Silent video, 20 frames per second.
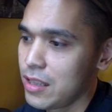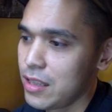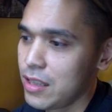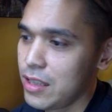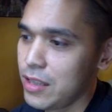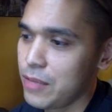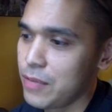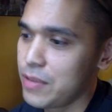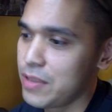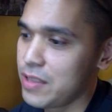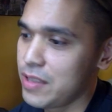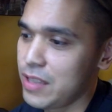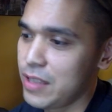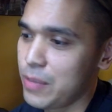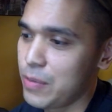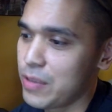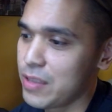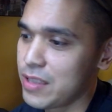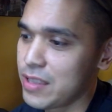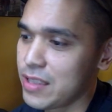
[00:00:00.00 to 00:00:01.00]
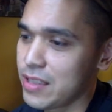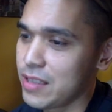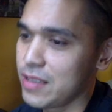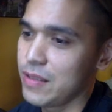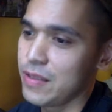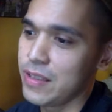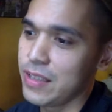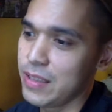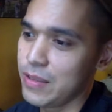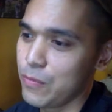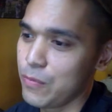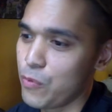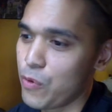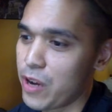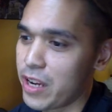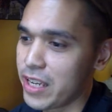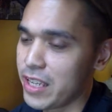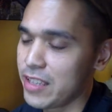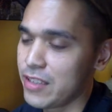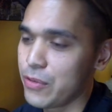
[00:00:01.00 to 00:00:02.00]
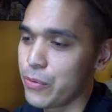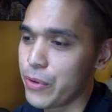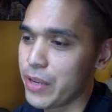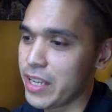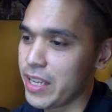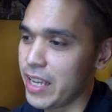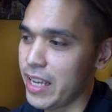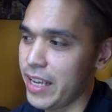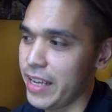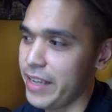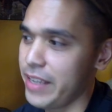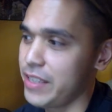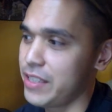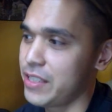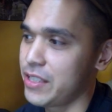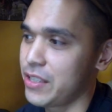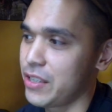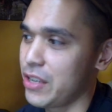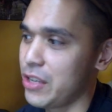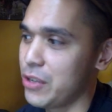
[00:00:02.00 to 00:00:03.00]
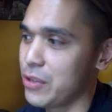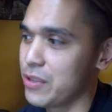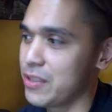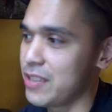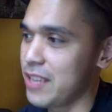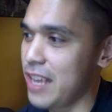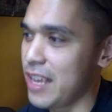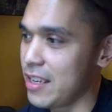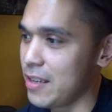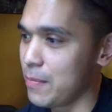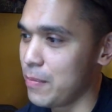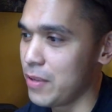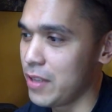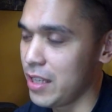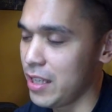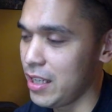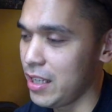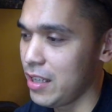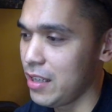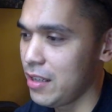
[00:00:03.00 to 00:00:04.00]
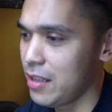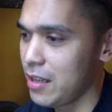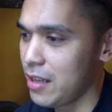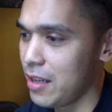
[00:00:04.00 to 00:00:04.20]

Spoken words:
He wasn't wanting to engage, understandably,